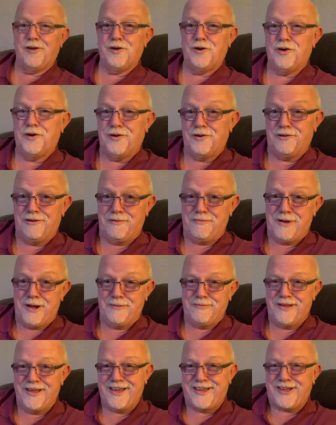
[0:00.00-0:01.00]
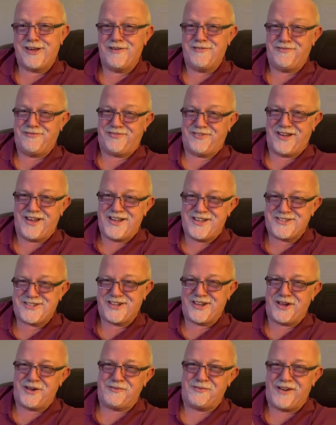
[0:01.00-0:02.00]
Oh, I might be
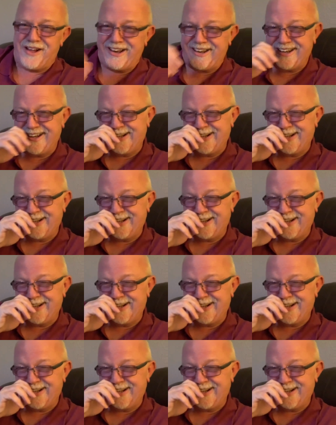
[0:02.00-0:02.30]
converting one.